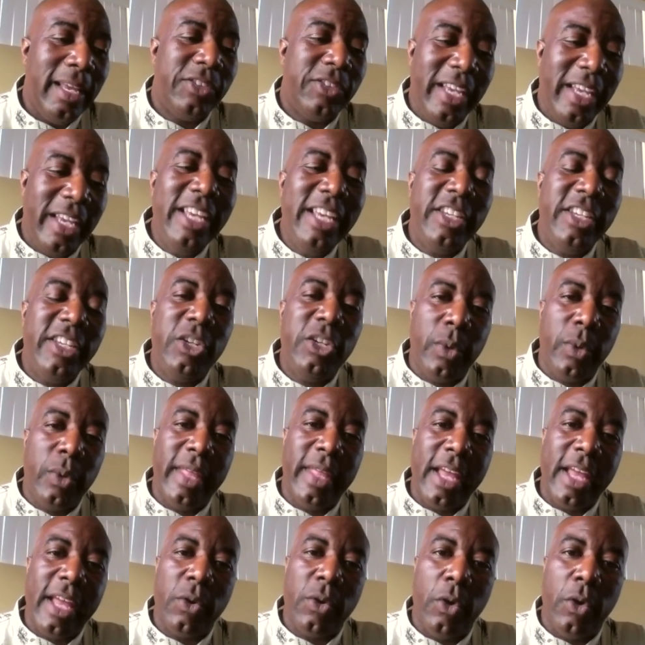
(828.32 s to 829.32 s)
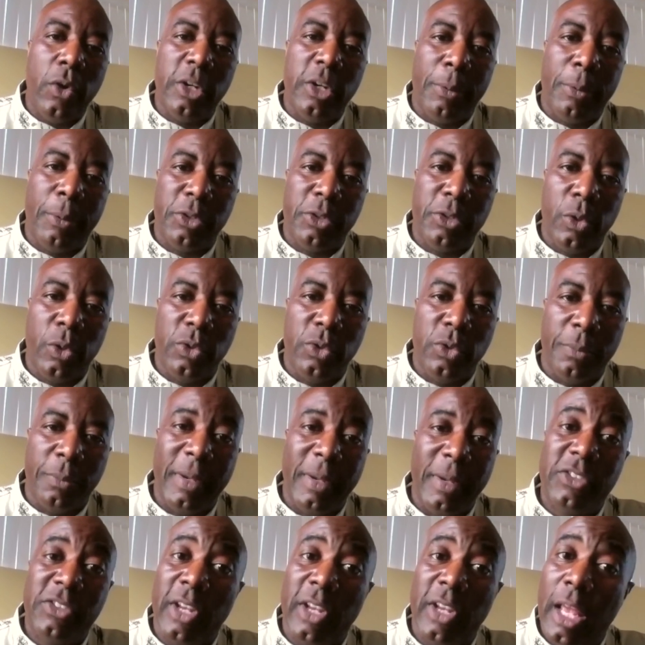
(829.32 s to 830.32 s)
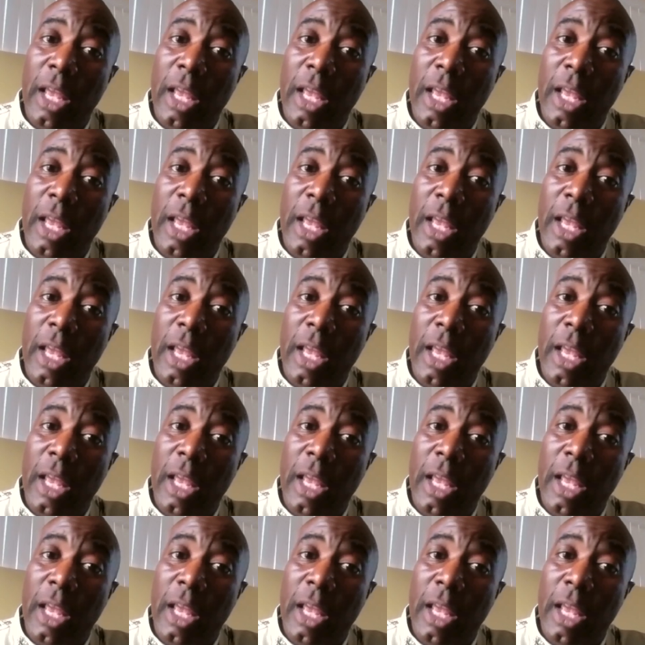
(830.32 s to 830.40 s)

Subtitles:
It's easy doing that on the person who's a big